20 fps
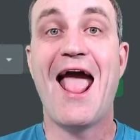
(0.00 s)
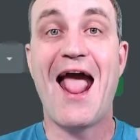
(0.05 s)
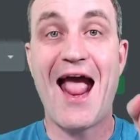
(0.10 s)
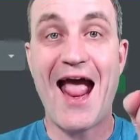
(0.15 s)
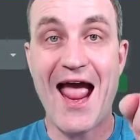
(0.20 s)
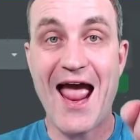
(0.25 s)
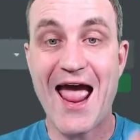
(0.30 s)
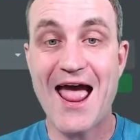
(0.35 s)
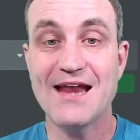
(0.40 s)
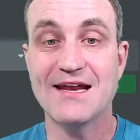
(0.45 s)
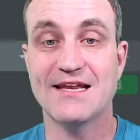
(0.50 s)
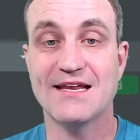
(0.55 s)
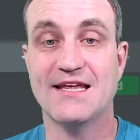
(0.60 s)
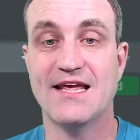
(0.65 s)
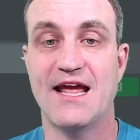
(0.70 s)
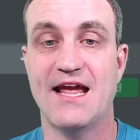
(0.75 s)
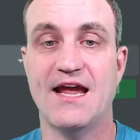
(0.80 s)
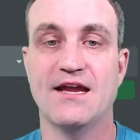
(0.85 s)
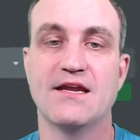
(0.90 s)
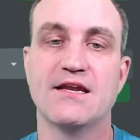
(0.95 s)
and
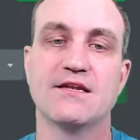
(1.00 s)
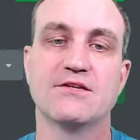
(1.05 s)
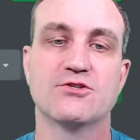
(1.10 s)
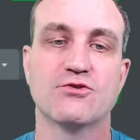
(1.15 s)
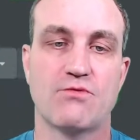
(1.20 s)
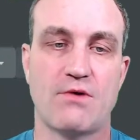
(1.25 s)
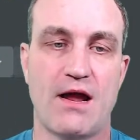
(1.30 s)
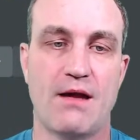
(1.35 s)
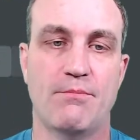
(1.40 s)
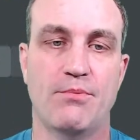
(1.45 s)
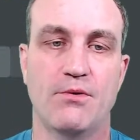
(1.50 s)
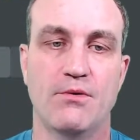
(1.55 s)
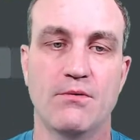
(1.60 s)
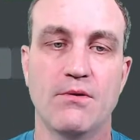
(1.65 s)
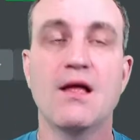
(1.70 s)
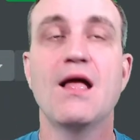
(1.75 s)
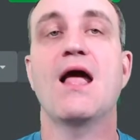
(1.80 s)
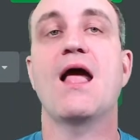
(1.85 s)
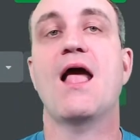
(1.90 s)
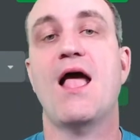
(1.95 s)
gain trample
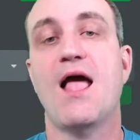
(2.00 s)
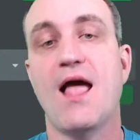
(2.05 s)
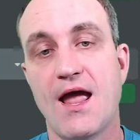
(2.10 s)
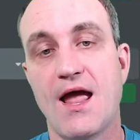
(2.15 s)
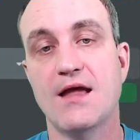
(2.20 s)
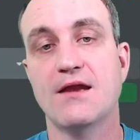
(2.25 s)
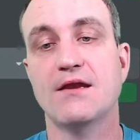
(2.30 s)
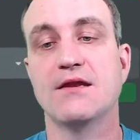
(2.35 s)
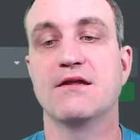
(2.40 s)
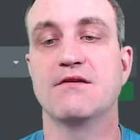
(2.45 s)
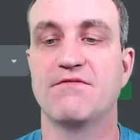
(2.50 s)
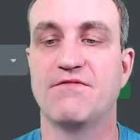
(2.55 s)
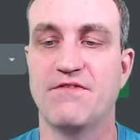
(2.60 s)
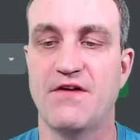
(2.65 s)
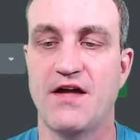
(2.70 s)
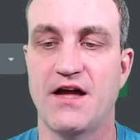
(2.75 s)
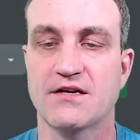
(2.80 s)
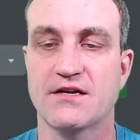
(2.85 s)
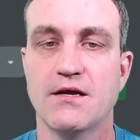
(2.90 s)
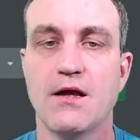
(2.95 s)
and
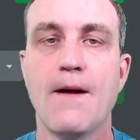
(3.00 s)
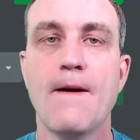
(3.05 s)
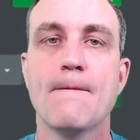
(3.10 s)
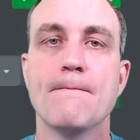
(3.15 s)
infect.